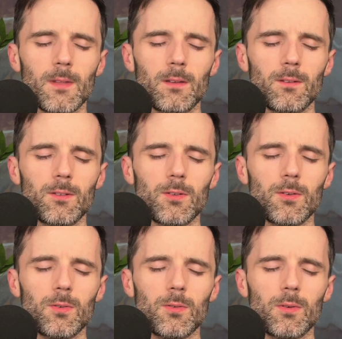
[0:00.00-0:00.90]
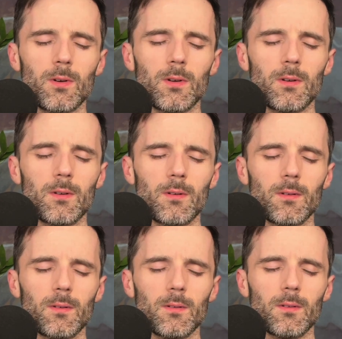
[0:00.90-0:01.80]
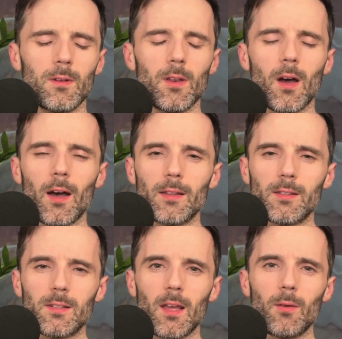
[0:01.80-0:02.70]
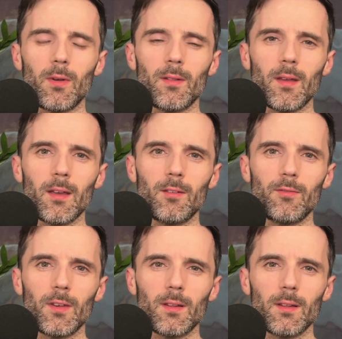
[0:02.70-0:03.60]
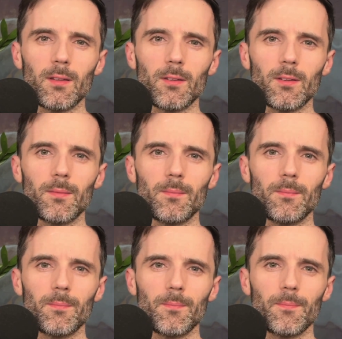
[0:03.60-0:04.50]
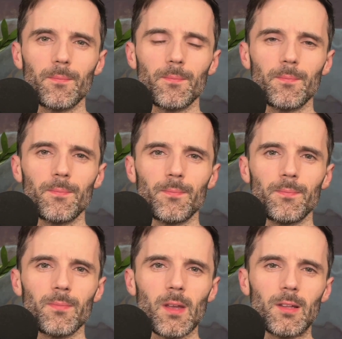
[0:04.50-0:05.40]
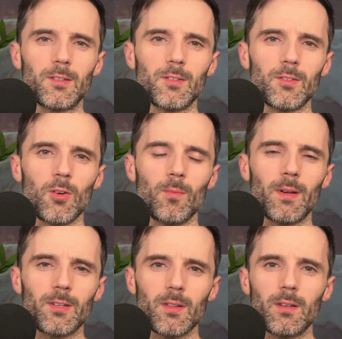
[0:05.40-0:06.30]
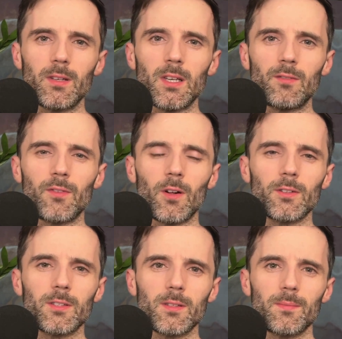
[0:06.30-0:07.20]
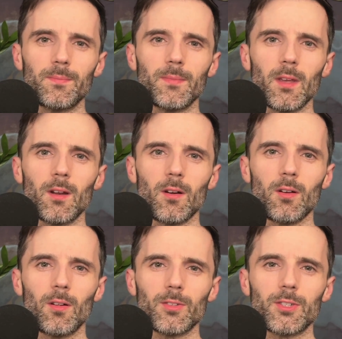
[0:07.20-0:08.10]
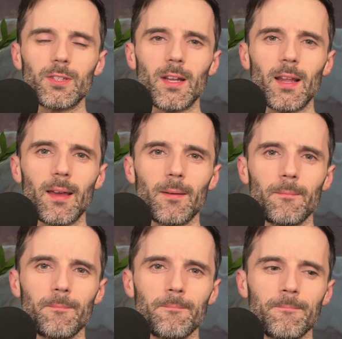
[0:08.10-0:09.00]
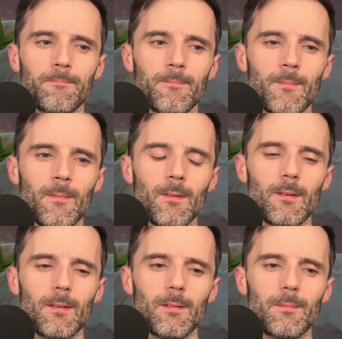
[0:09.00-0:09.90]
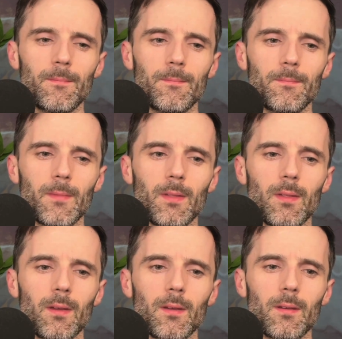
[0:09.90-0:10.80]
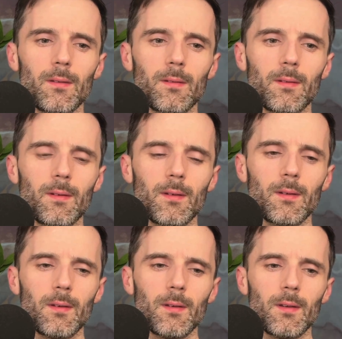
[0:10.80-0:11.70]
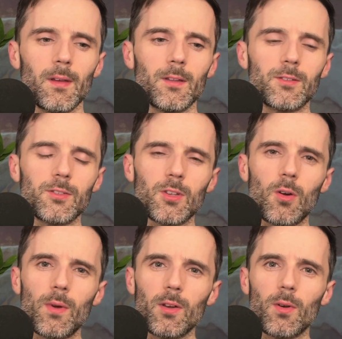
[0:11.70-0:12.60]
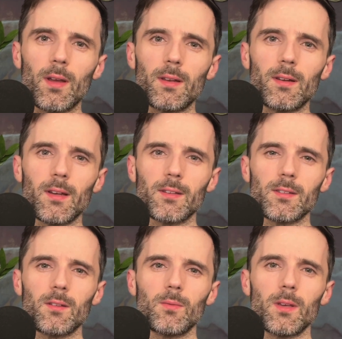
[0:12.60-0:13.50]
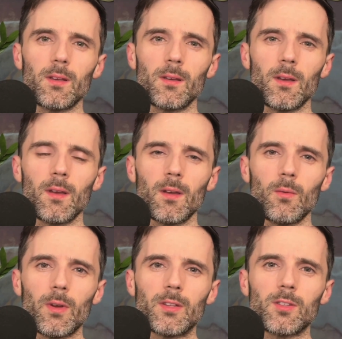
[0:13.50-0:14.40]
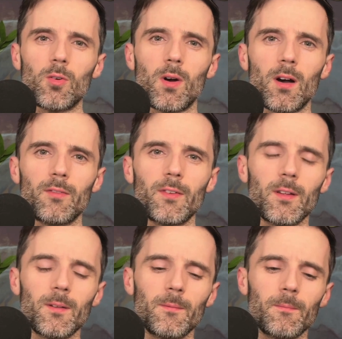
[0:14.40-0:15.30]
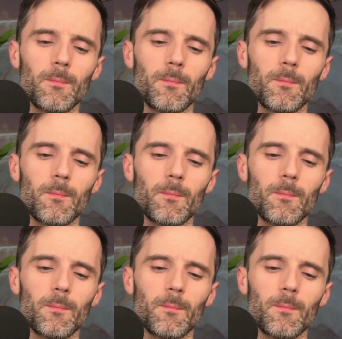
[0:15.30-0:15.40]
to not stay with negative feelings. It's so much the default in our culture today. I think it's so ingrained in us that we so often